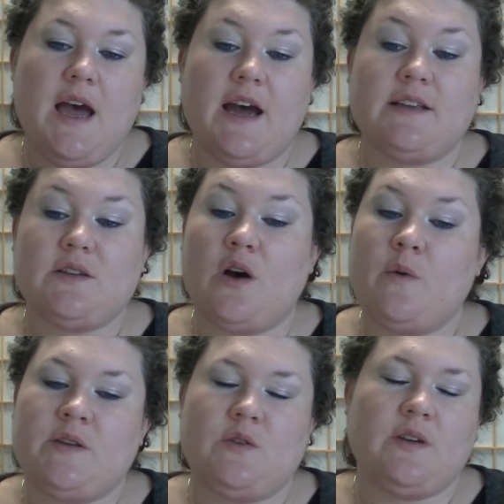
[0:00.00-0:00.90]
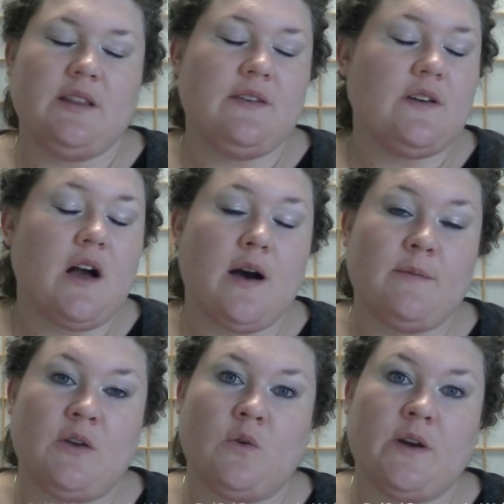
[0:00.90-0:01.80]
As always, you can leave a
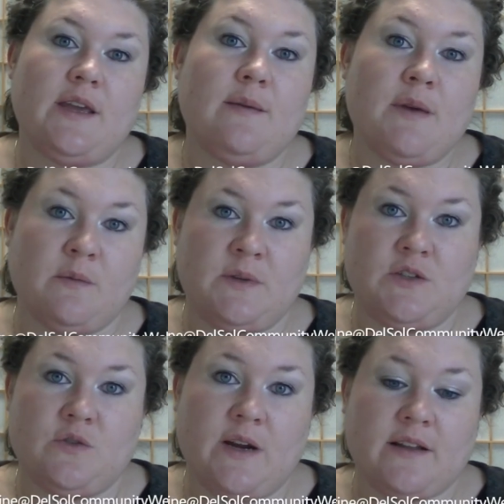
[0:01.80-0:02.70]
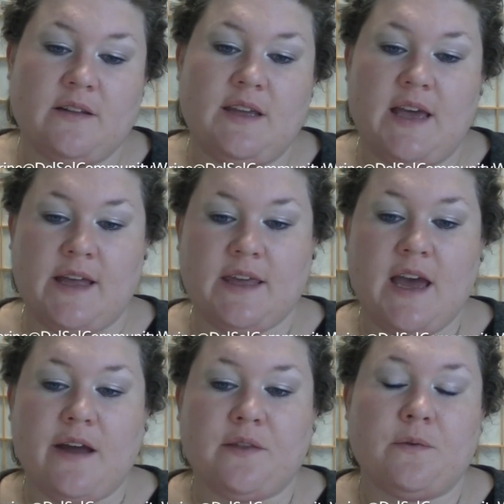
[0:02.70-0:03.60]
comment or email me directly at
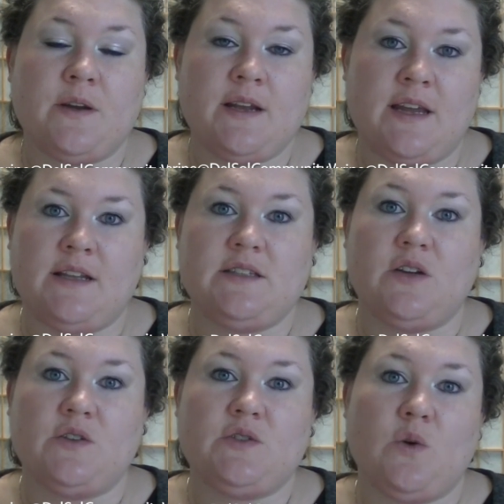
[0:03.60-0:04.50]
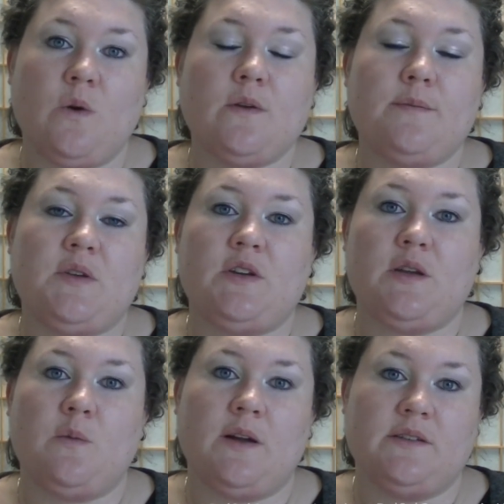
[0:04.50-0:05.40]

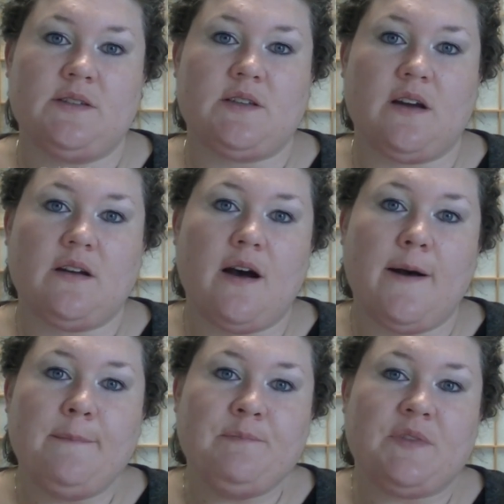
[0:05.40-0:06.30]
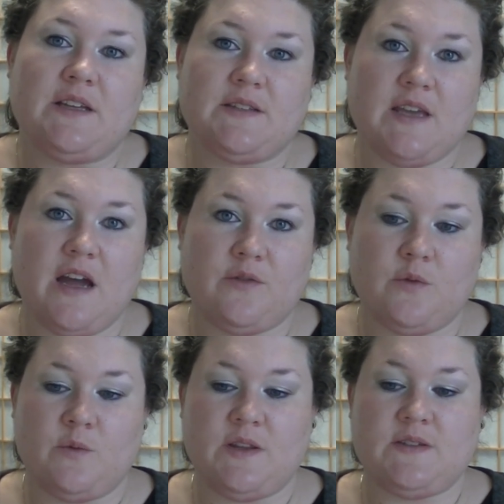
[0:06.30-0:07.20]
Catherine@DelSolCommunityWellness.com. That's
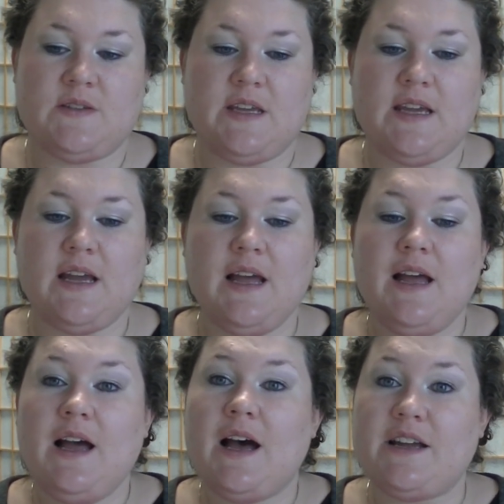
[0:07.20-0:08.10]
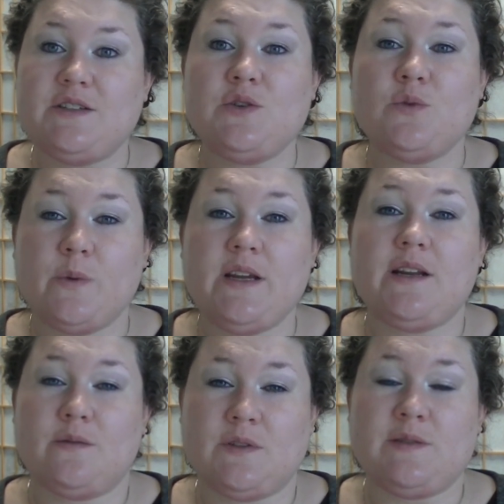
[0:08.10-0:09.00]
Catherine with a C. I do read
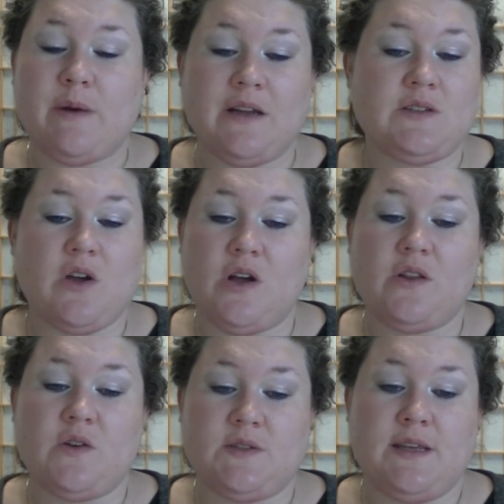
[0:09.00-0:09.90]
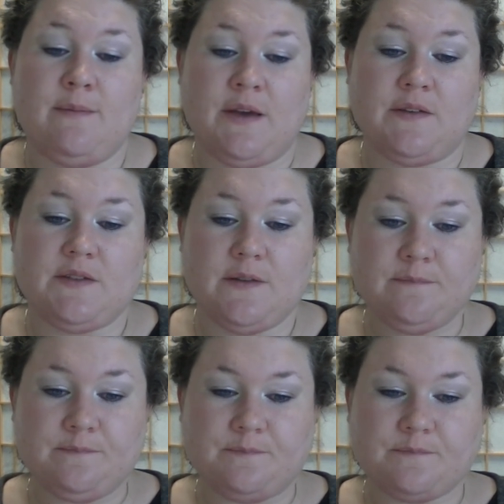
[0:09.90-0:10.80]
and respond to all those emails.
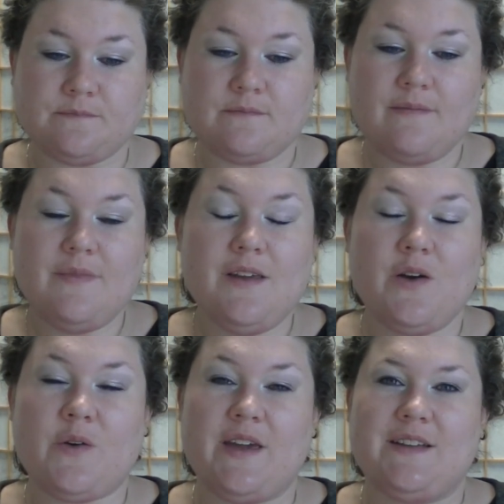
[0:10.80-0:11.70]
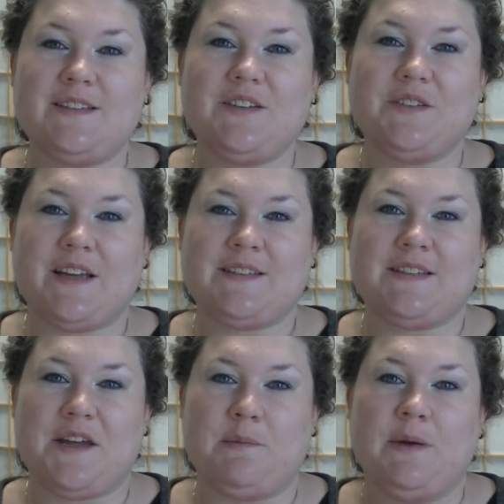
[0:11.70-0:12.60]
Okay, until next
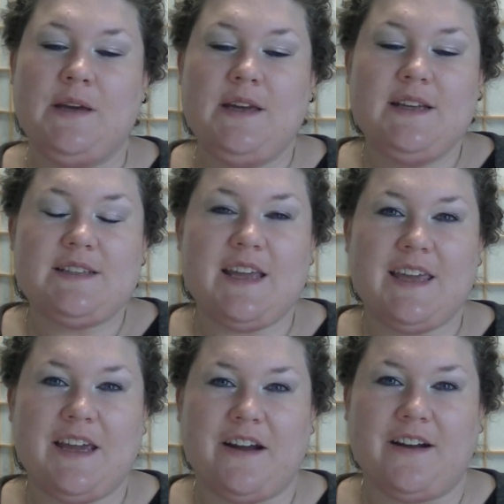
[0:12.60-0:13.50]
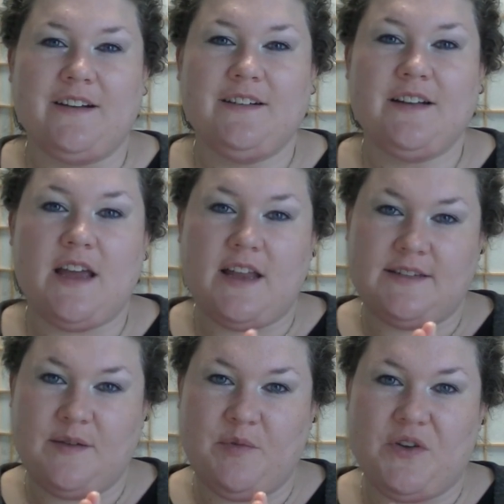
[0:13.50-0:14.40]
time, take care and
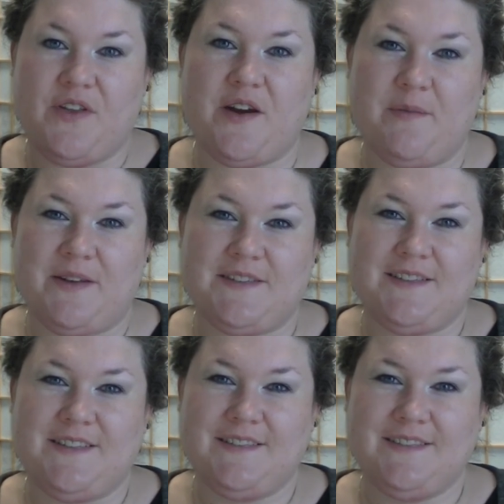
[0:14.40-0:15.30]
tip your therapist.